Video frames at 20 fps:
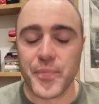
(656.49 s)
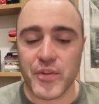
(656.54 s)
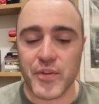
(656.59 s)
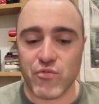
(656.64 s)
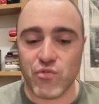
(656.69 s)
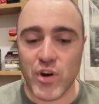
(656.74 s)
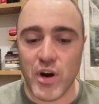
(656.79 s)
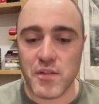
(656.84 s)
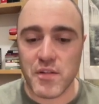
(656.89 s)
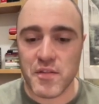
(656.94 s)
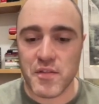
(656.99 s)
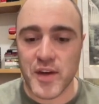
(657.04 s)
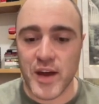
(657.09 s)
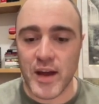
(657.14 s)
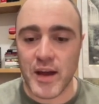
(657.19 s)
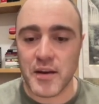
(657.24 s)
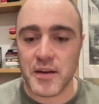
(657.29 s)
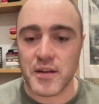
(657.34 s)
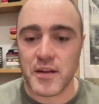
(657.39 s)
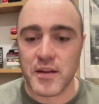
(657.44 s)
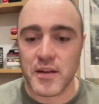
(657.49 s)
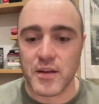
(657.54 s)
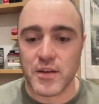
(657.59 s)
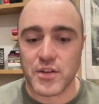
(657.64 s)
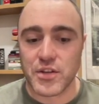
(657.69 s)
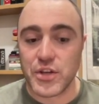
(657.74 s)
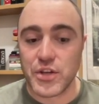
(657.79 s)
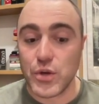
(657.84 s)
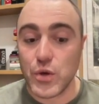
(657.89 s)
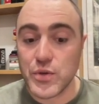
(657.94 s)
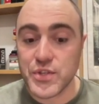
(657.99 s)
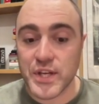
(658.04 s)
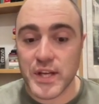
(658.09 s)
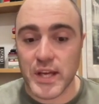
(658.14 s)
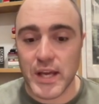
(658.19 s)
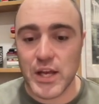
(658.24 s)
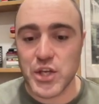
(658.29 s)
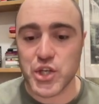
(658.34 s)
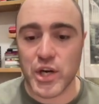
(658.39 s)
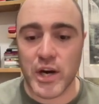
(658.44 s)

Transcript: rather than using each